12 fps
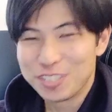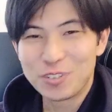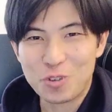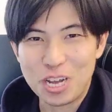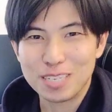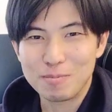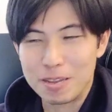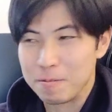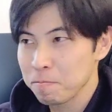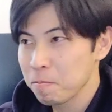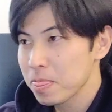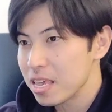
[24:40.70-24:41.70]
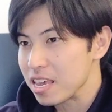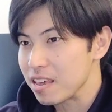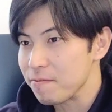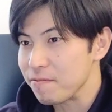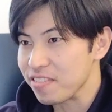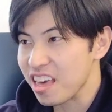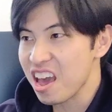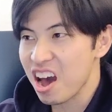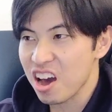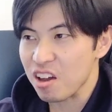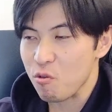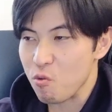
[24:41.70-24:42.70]
Trust me, if they
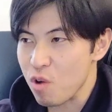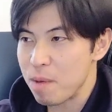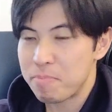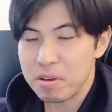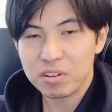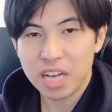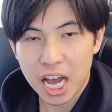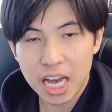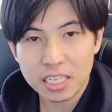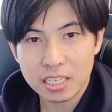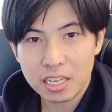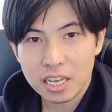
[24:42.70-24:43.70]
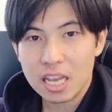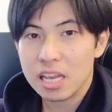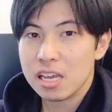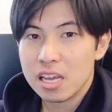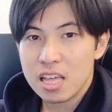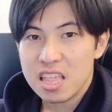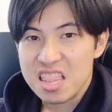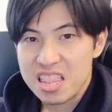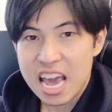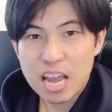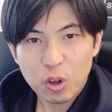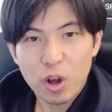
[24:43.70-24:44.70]
are red pill guys,
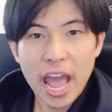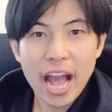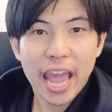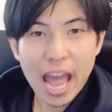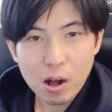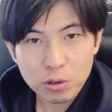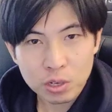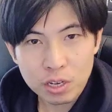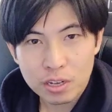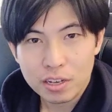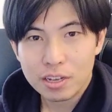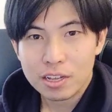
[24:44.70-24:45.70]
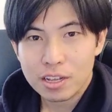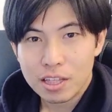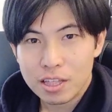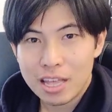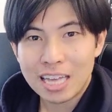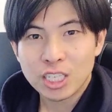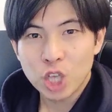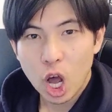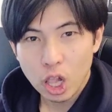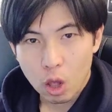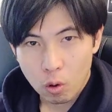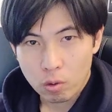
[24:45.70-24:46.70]
they don't hang out. They are
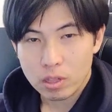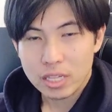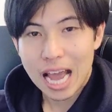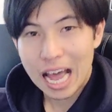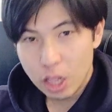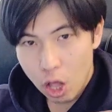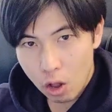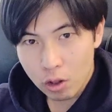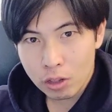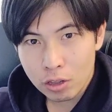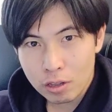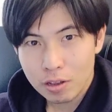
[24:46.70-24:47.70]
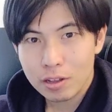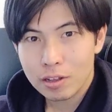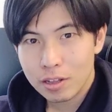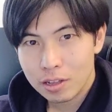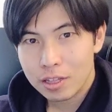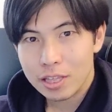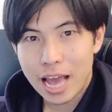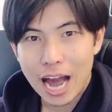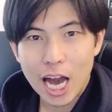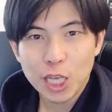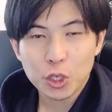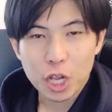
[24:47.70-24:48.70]
solo. They are alone. They
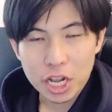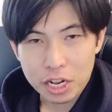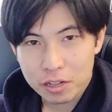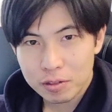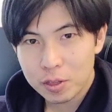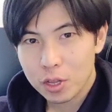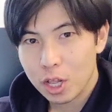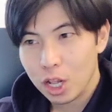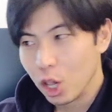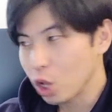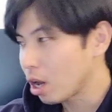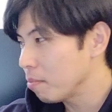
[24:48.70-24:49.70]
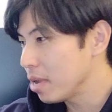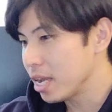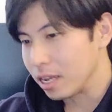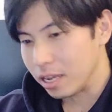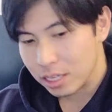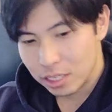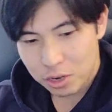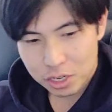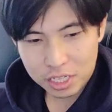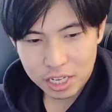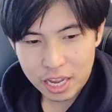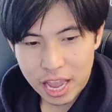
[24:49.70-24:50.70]
are isolated. Look at me,
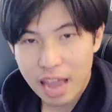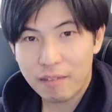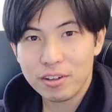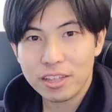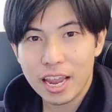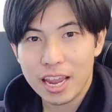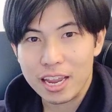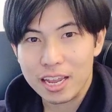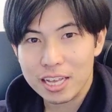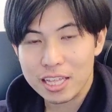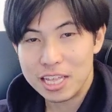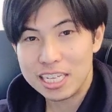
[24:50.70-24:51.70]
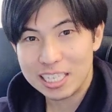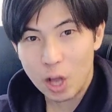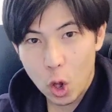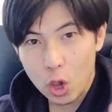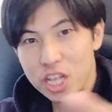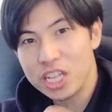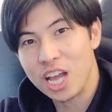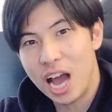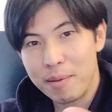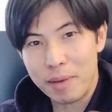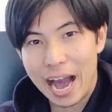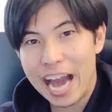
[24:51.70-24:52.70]
seriously, every day. This is the only
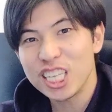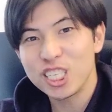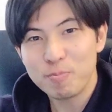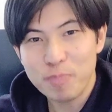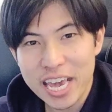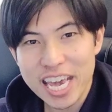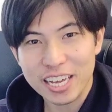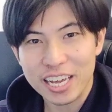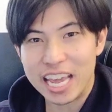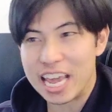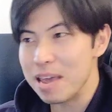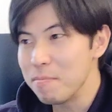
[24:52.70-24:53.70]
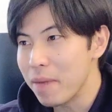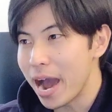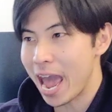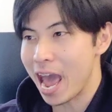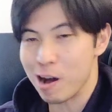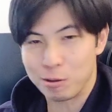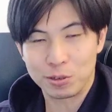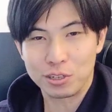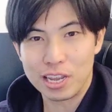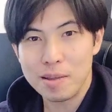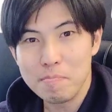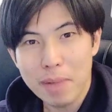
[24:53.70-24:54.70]
time I speak in my
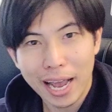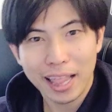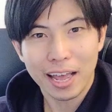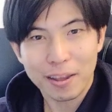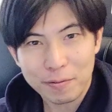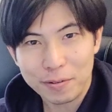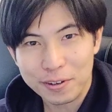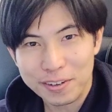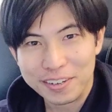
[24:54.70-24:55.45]
house, in my life.